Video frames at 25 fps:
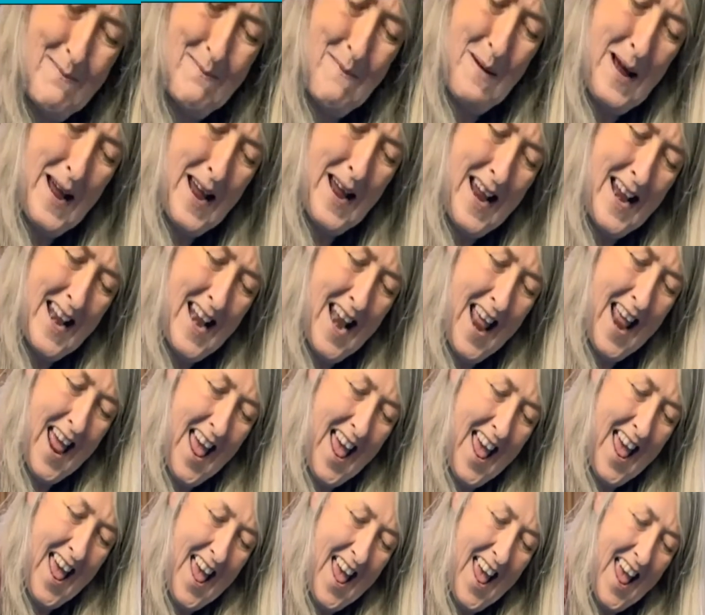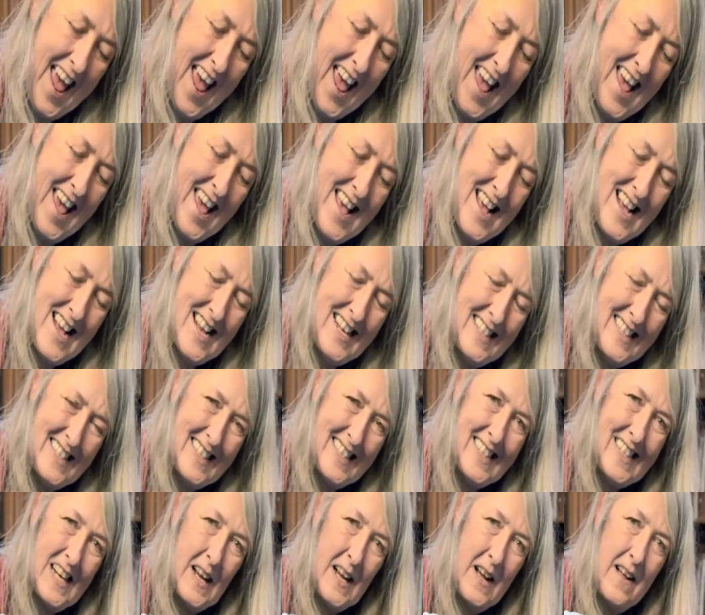must mean
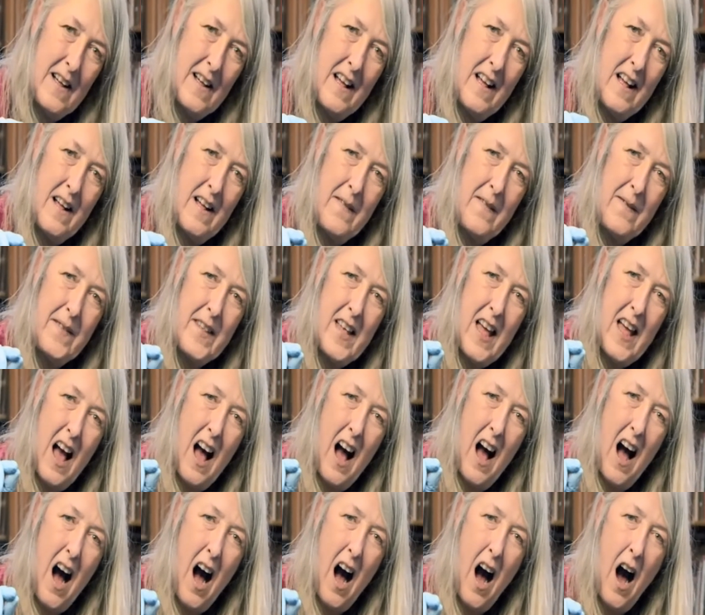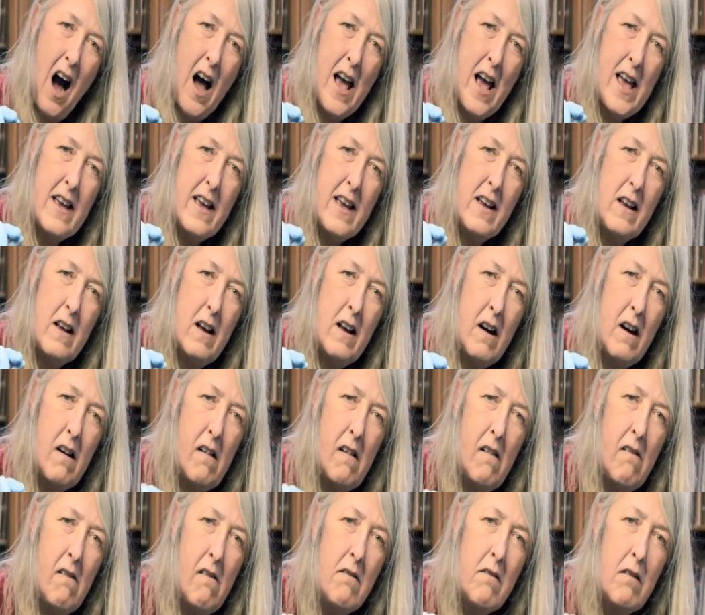is, I
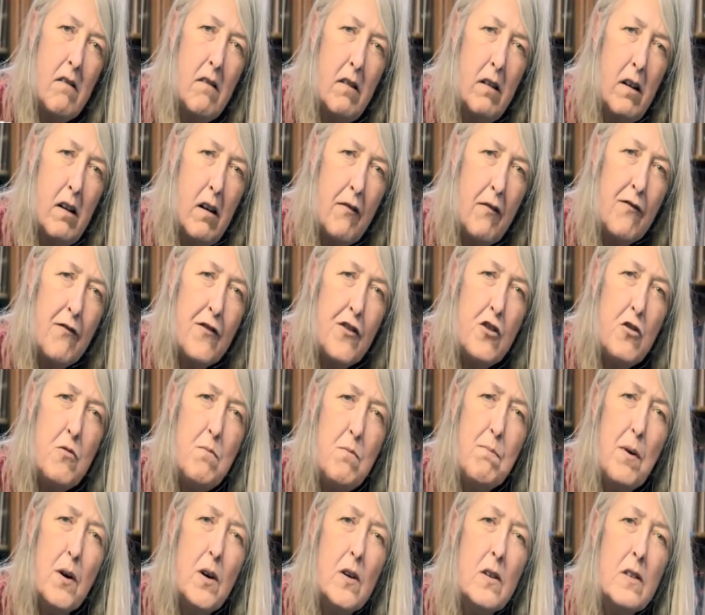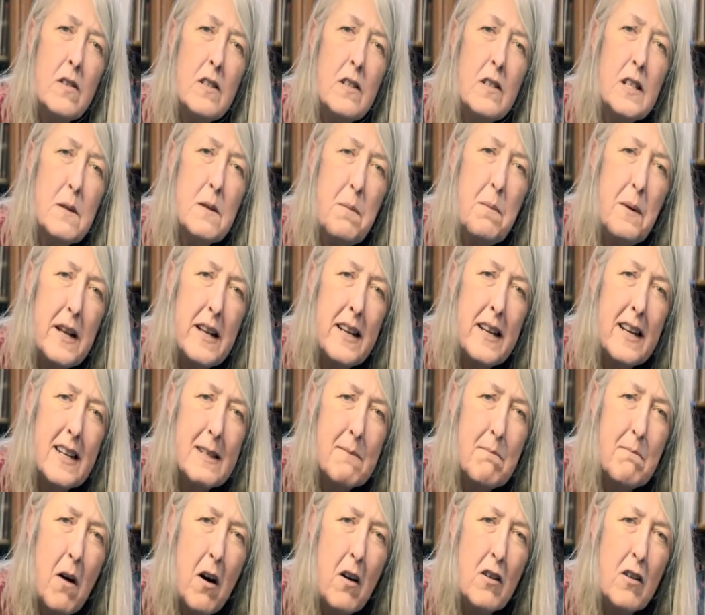can't love you
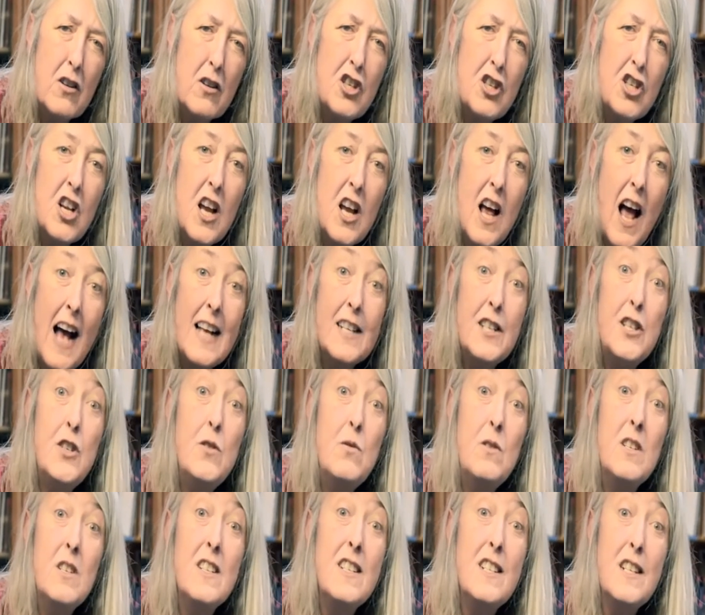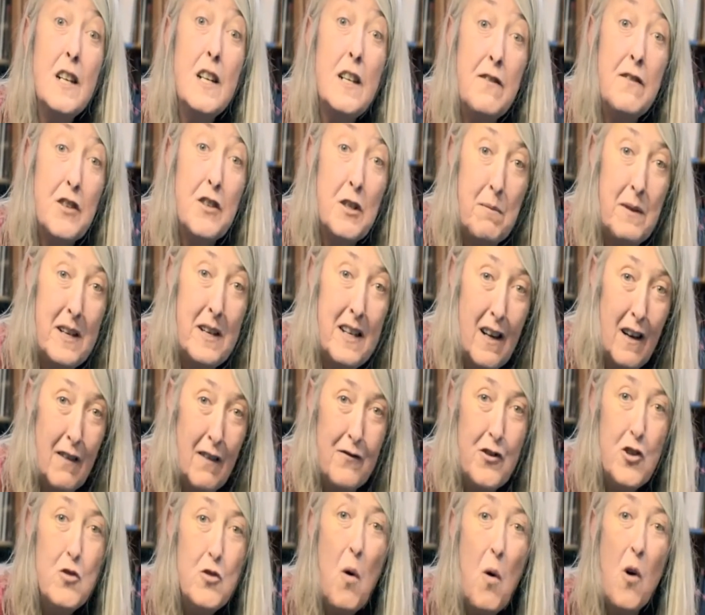possibly as much as you deserve to be
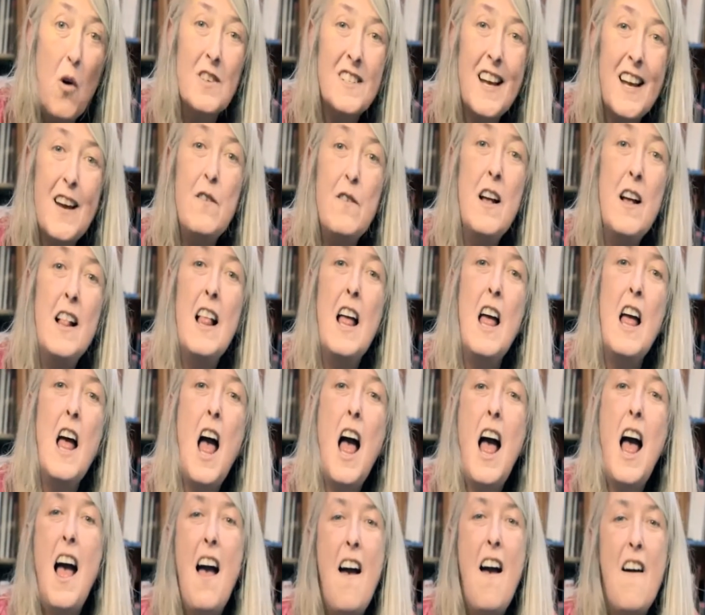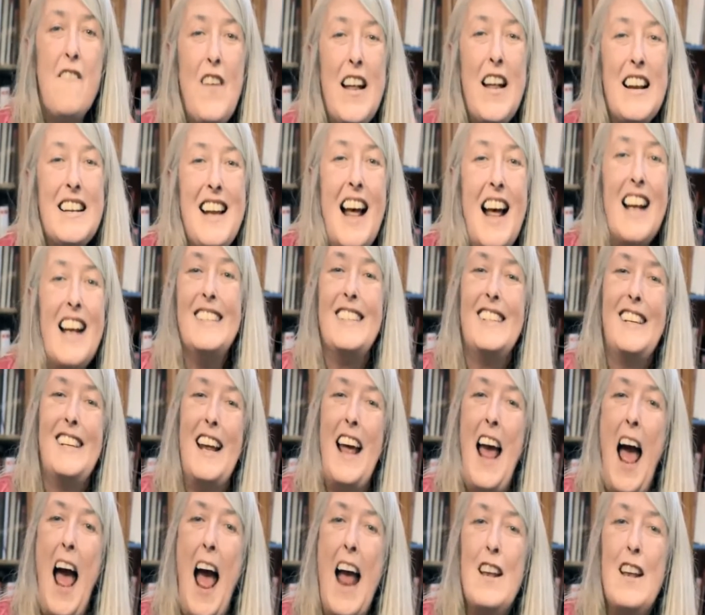loved. You are so
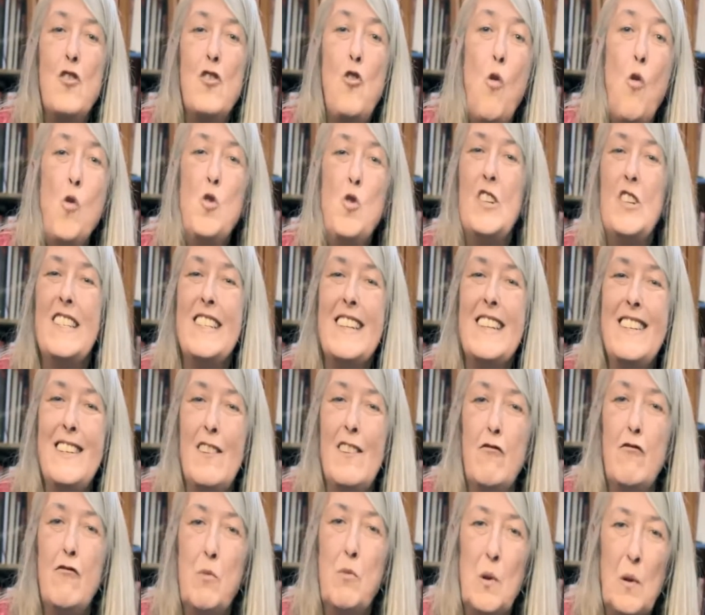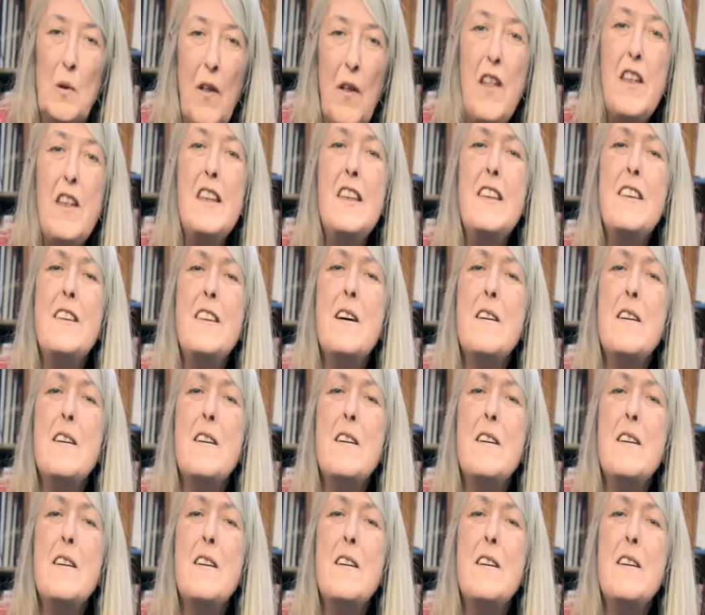fantastic and gorgeous and lovable, but